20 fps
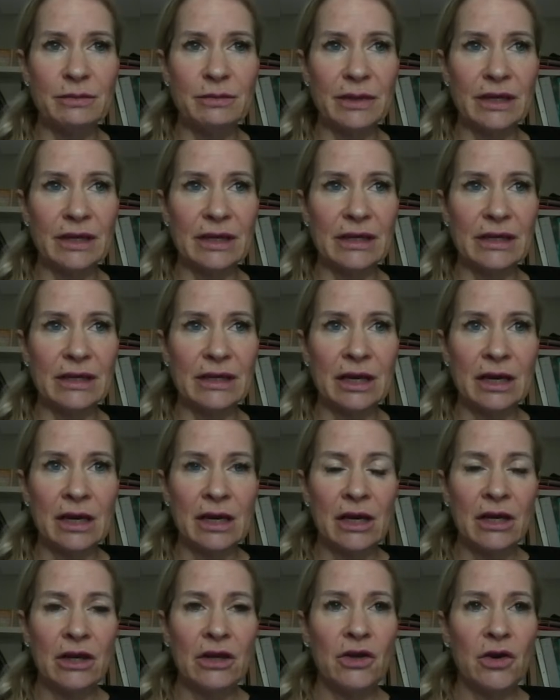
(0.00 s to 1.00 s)
been,
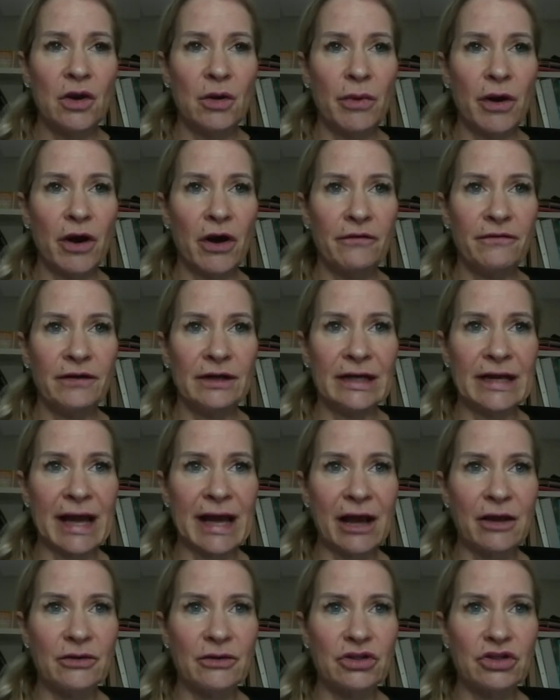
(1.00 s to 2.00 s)
perfectly
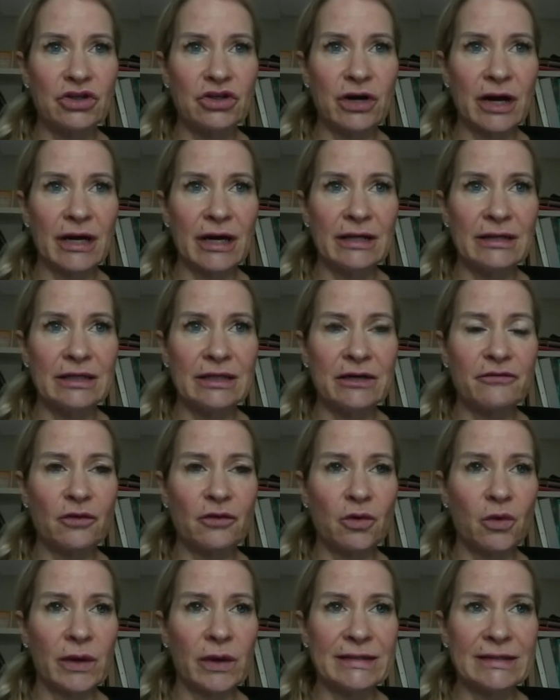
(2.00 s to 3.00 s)
house trained and have
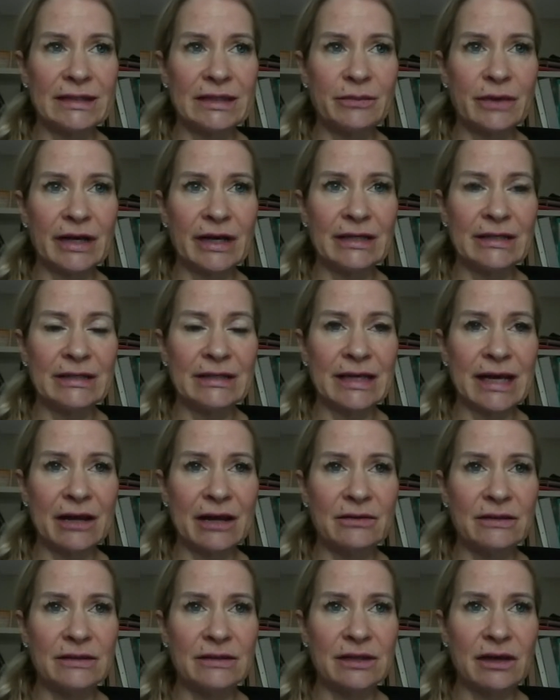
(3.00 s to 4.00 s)
always eliminated
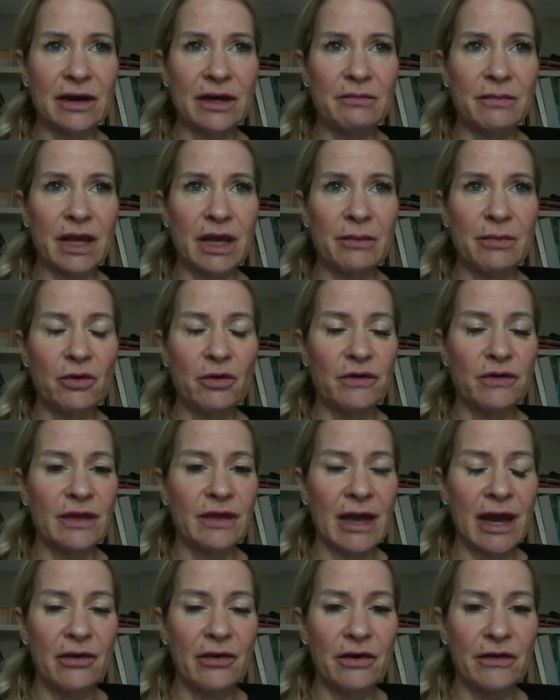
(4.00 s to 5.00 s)
outside maybe or in
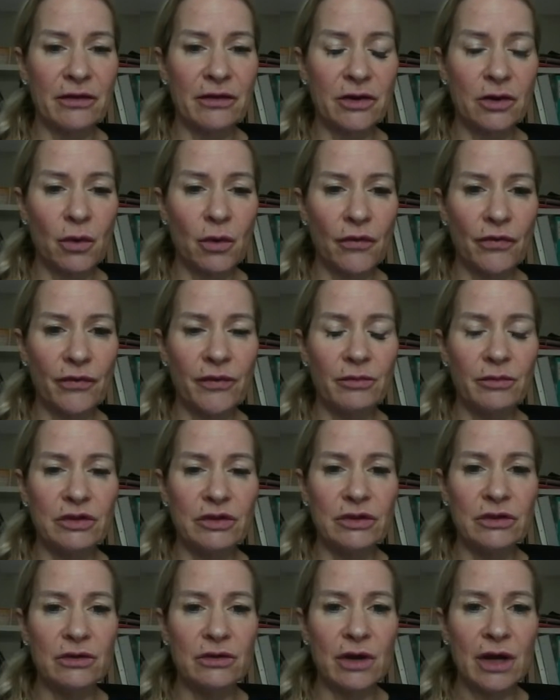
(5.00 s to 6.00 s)
the area that you want them
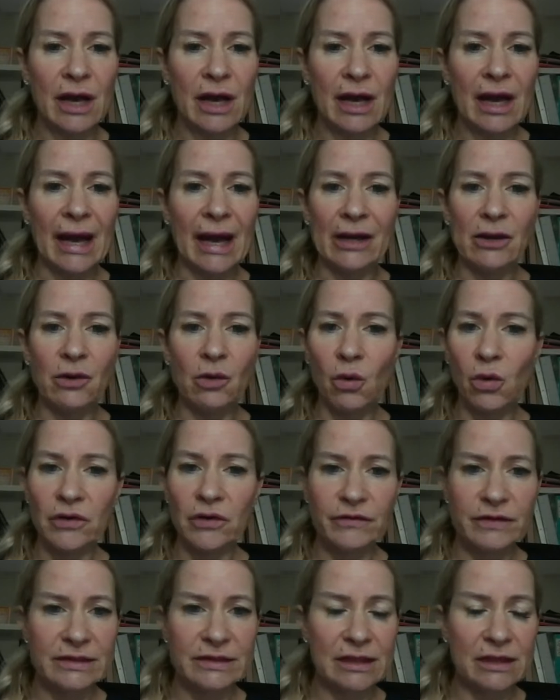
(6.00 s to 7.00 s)
to, and all
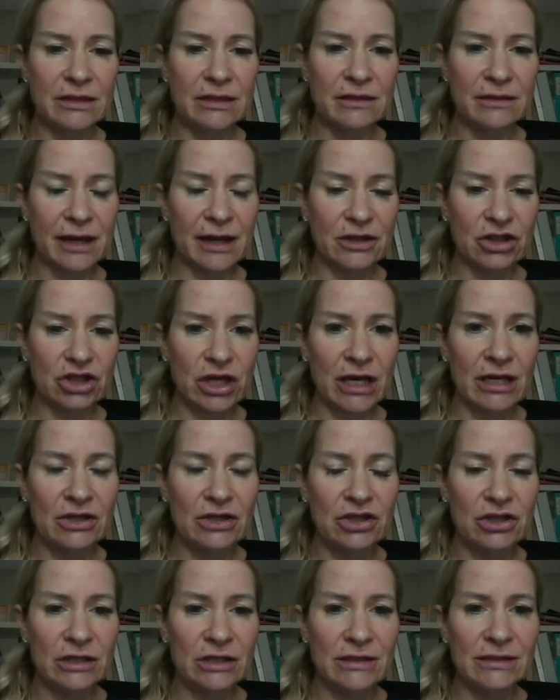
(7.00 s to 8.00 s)
of a sudden that
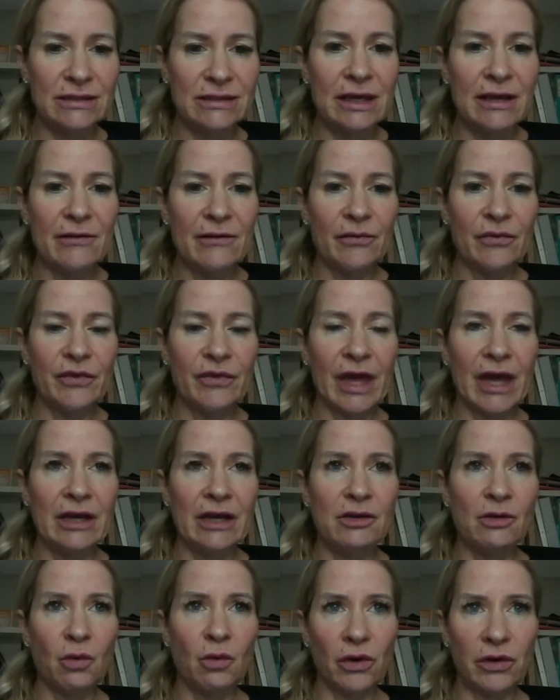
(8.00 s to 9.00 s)
changes,
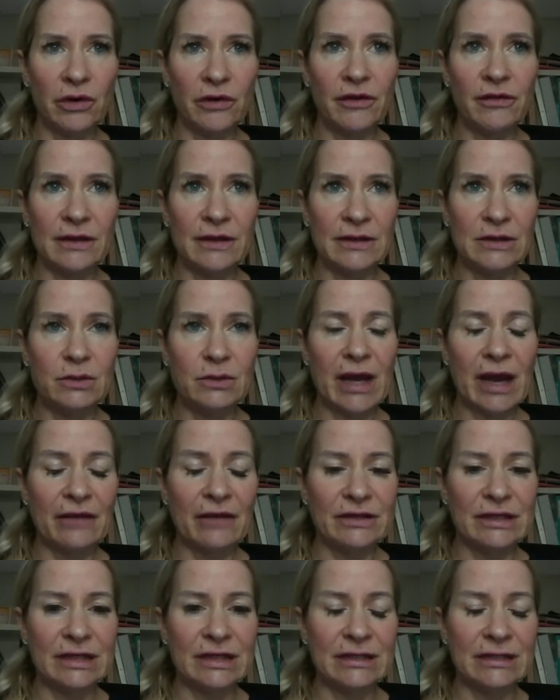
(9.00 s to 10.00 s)
then one of the things we
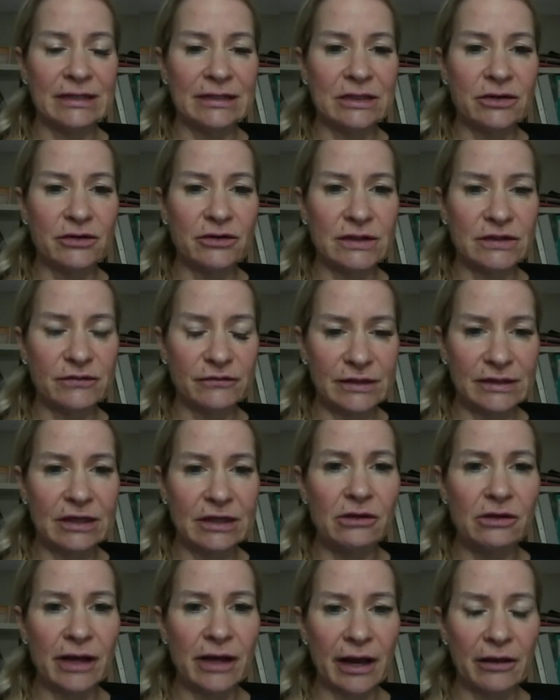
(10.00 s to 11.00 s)
have to consider is
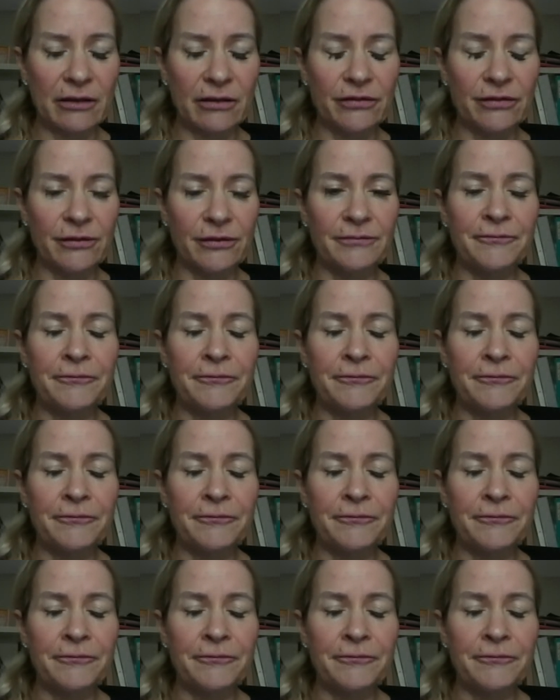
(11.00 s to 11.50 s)
physical health.